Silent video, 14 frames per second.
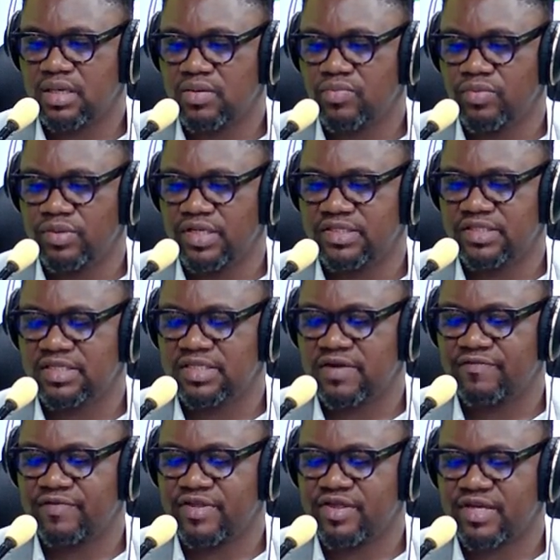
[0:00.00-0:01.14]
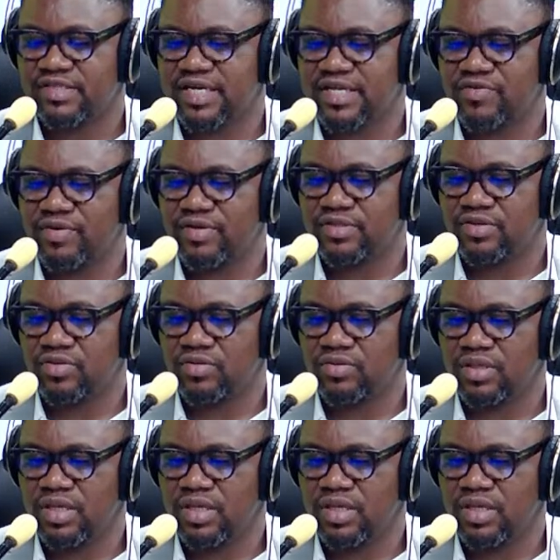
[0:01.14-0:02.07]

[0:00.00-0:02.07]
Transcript: Will this disenfranchise Nigerians or not?